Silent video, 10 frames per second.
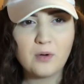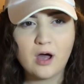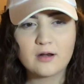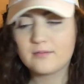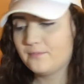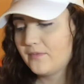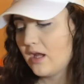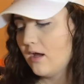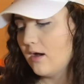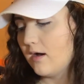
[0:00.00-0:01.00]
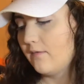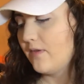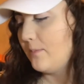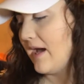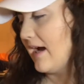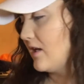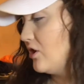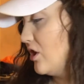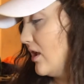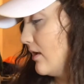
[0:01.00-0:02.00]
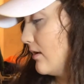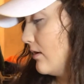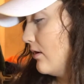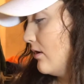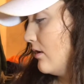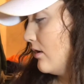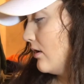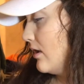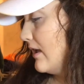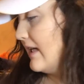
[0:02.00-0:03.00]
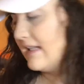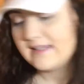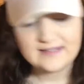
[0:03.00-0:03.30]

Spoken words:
bottom of the packaging it